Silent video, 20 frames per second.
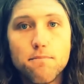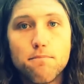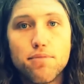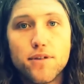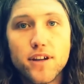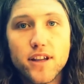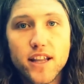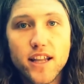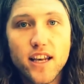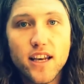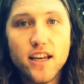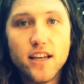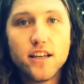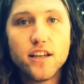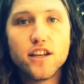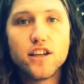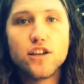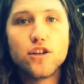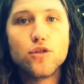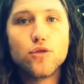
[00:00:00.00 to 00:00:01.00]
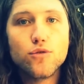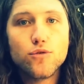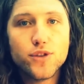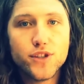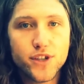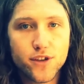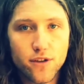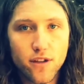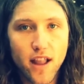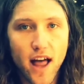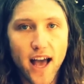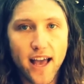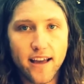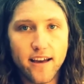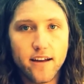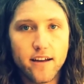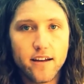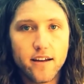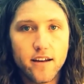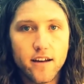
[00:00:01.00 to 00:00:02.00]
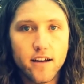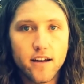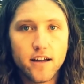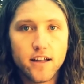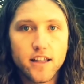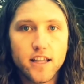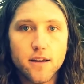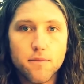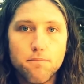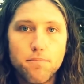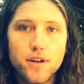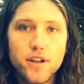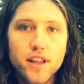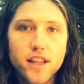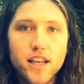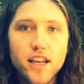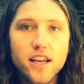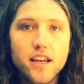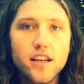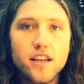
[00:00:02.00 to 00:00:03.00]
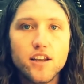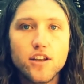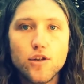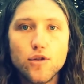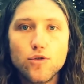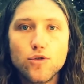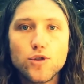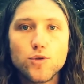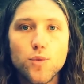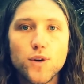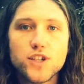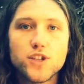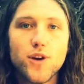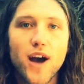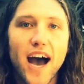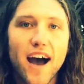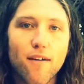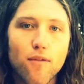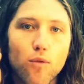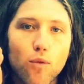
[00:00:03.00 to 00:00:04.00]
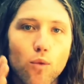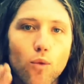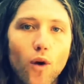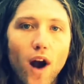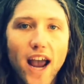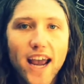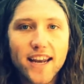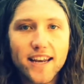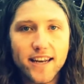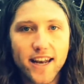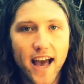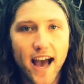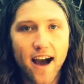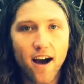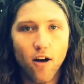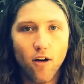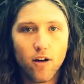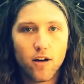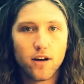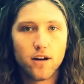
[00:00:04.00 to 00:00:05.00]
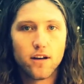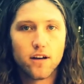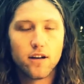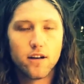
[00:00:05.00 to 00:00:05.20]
The ability to use your life, the ability to use what you have right now